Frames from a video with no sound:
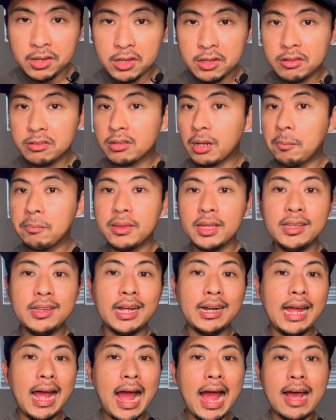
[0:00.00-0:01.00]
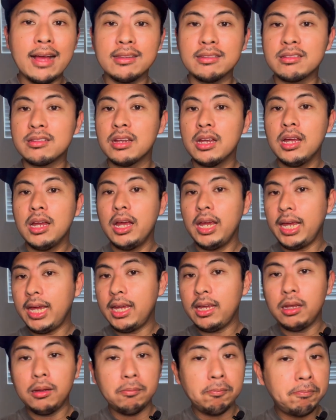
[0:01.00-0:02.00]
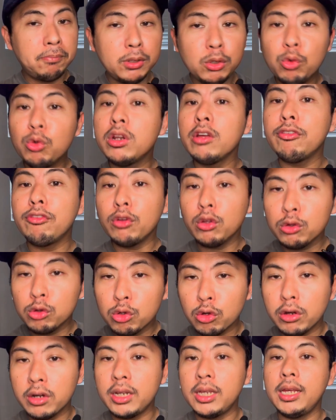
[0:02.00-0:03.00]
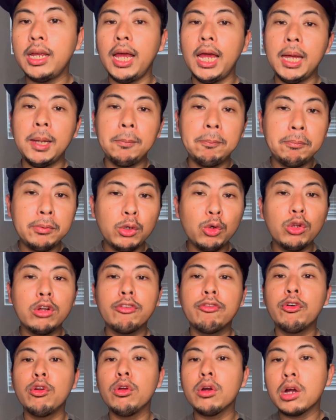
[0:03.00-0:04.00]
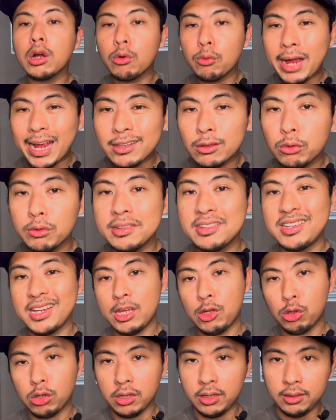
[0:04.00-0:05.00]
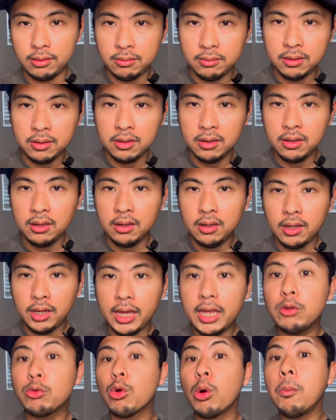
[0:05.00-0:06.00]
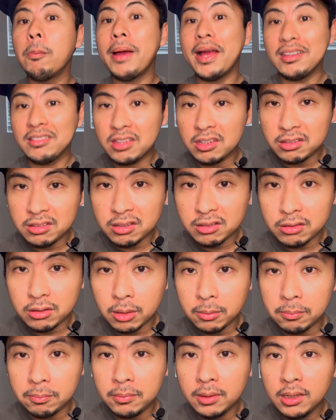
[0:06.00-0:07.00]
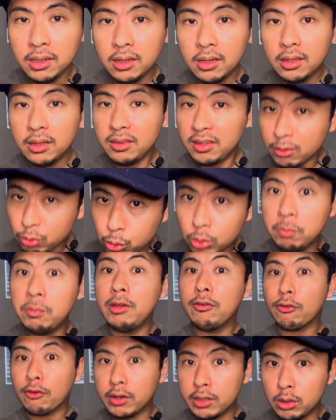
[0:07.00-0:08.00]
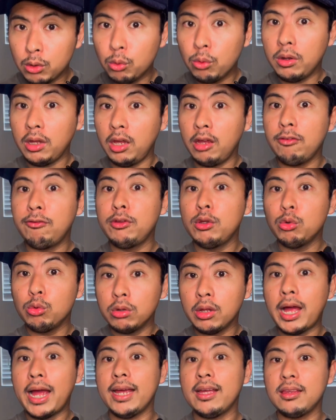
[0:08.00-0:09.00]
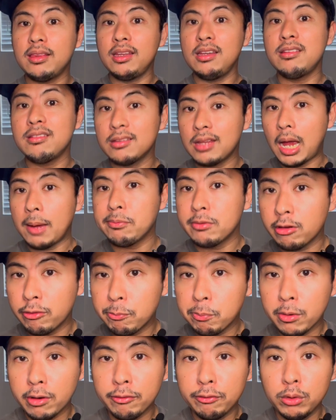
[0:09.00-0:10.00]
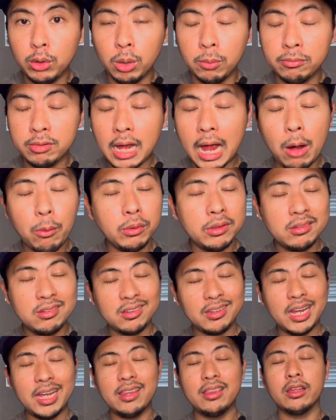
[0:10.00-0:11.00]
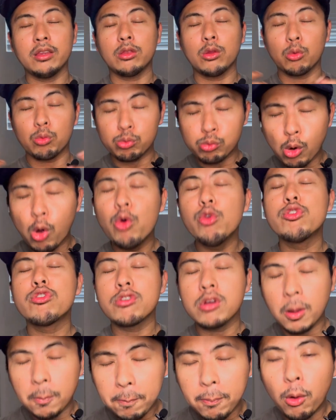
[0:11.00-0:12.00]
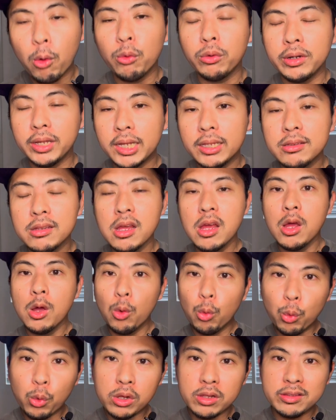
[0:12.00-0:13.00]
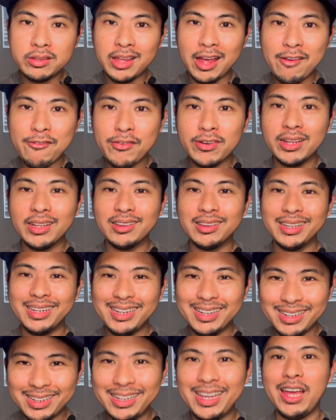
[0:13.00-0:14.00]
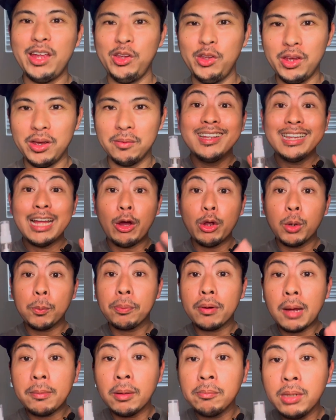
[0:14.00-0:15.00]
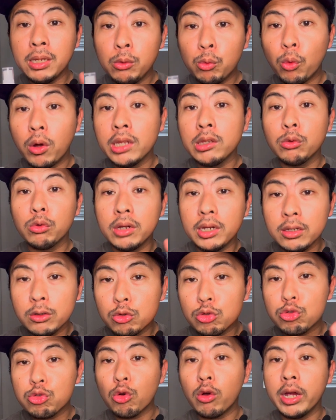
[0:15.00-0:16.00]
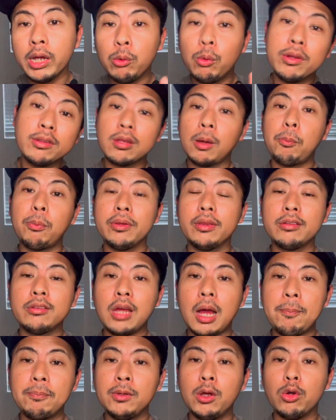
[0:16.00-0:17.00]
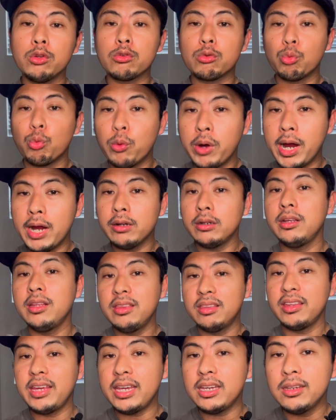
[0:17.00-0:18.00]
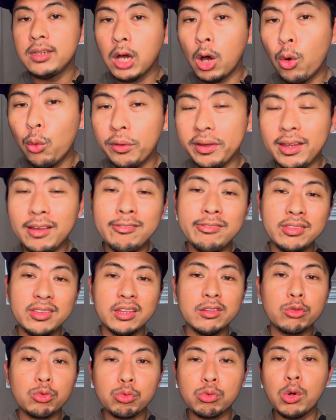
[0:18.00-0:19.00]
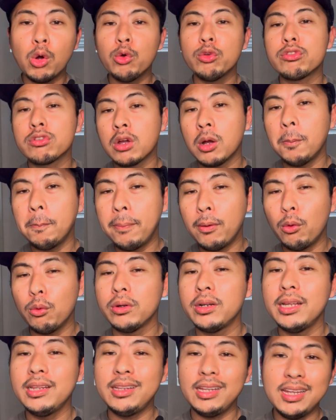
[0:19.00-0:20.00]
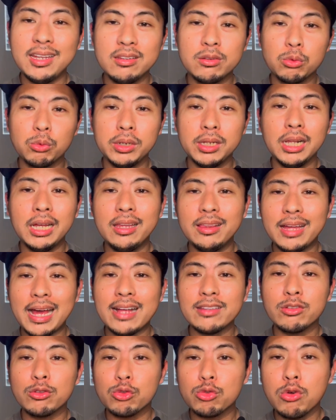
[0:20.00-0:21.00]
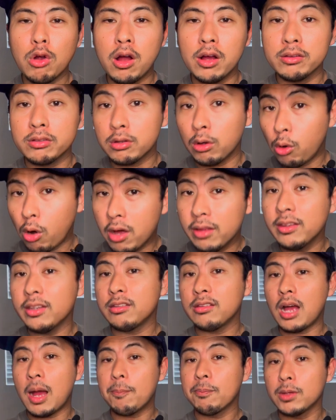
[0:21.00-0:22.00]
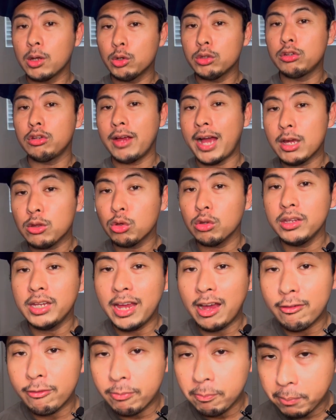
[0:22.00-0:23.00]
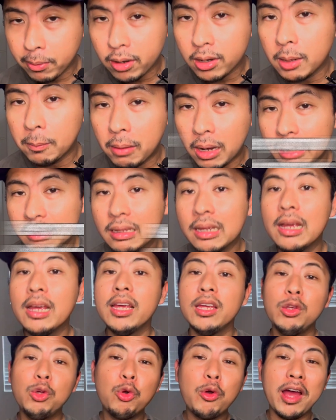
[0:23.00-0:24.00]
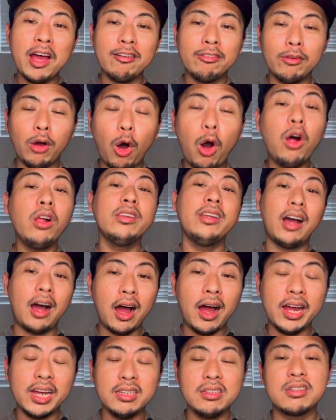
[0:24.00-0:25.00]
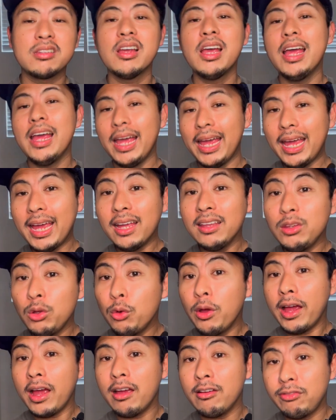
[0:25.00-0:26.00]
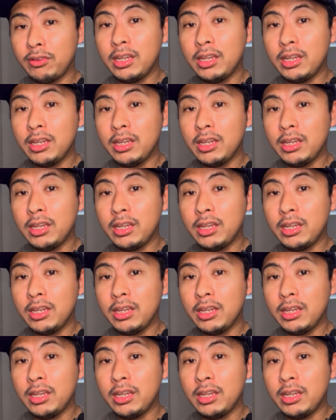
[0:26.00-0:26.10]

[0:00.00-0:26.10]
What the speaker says: Something that has a beautiful journey, a beautiful characterization and romanticism. This would be for you if you like these types of perfumes. I would say that the rose component will definitely get you. Now you're probably wondering, Troy, what's up with the top notes? Where did they go if this rose component is really that strong? So on the top notes, you actually have bergamot, you have aldehydes, and you have